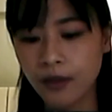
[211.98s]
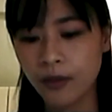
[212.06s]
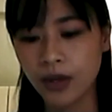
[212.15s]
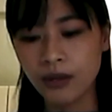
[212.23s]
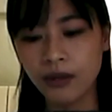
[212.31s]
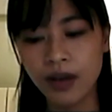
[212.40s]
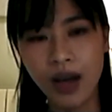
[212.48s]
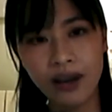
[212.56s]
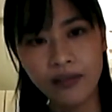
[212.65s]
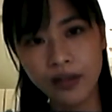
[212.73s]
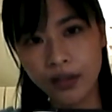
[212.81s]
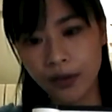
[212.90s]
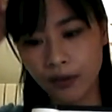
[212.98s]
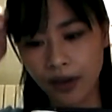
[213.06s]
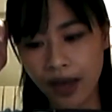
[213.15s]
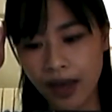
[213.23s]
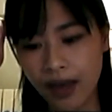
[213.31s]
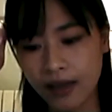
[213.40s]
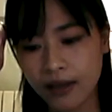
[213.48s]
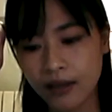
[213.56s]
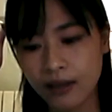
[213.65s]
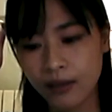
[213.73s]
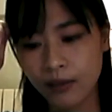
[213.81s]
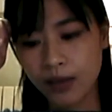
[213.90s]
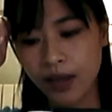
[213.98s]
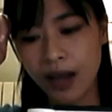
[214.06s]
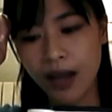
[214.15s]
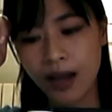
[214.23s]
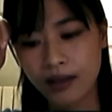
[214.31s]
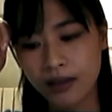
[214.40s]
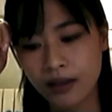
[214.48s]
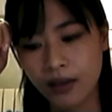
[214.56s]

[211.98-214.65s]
When you cover your head with a hat